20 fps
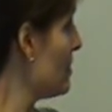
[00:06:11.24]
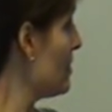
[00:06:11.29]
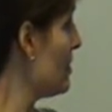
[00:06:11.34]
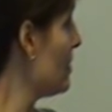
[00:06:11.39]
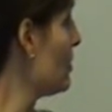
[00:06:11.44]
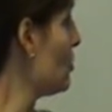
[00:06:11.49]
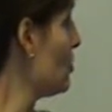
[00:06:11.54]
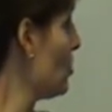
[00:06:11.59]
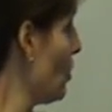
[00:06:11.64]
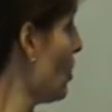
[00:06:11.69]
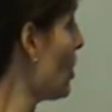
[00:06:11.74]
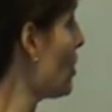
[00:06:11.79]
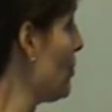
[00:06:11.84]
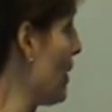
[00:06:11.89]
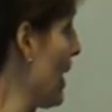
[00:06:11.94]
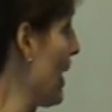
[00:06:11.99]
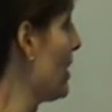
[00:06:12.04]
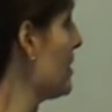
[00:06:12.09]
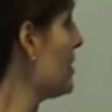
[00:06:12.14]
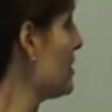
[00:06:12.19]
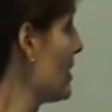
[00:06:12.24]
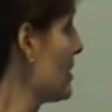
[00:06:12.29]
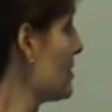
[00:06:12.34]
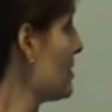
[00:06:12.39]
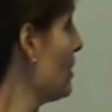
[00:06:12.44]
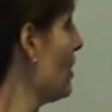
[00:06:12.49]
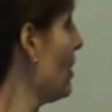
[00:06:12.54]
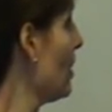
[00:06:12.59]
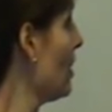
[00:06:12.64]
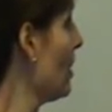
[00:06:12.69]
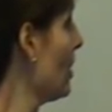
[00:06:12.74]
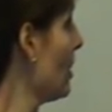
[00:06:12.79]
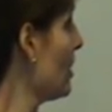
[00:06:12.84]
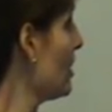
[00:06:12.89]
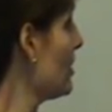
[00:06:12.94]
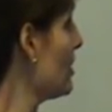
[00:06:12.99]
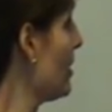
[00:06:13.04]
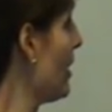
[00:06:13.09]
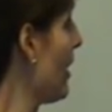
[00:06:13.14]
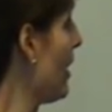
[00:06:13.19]
The talk about it takes a lot
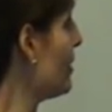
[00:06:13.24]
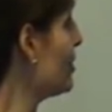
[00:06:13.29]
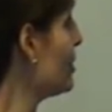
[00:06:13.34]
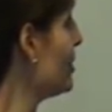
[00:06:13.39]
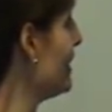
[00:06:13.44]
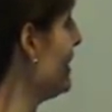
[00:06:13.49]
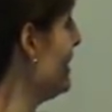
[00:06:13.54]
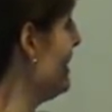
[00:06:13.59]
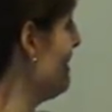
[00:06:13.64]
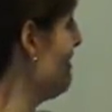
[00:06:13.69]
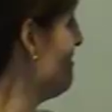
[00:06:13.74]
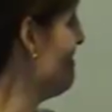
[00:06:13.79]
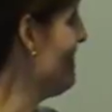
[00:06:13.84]
longer than actually doing